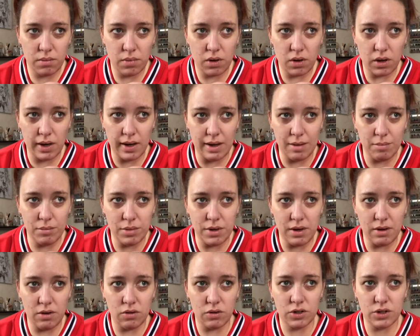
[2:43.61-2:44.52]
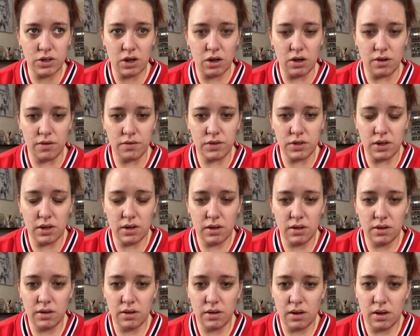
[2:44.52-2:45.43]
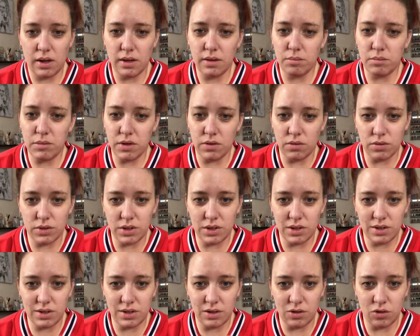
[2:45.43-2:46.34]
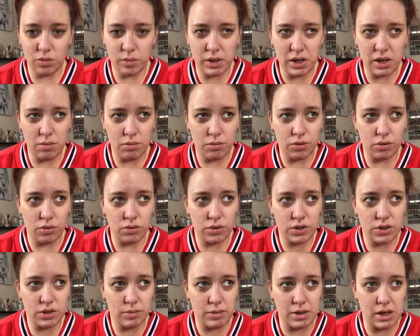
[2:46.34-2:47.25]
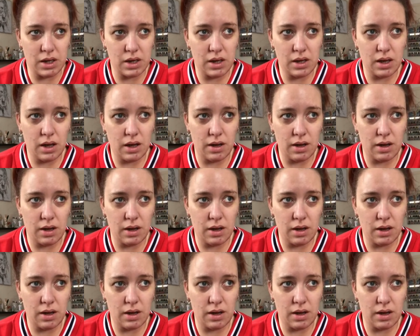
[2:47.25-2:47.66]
I am being looked after, like meals are still being brought to me.